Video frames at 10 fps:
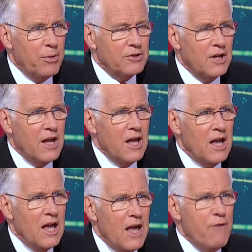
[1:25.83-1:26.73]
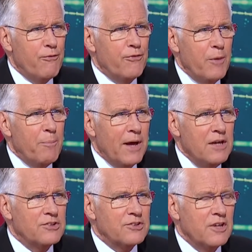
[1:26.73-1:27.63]
but if the
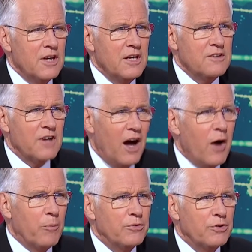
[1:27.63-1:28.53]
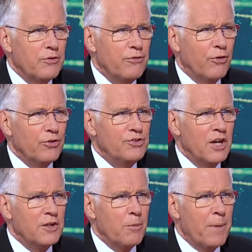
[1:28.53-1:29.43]
pace is upped for
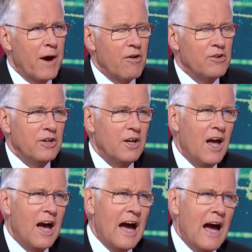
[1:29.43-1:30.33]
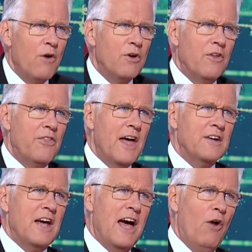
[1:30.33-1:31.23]
gender parity, how can
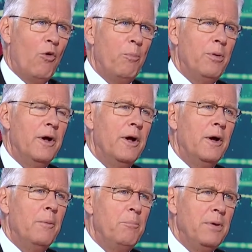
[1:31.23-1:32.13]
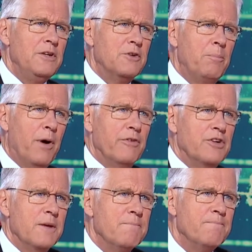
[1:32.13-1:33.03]
that help beat
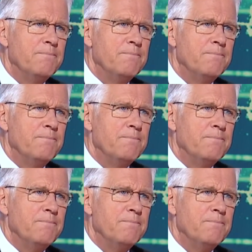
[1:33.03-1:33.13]
poverty?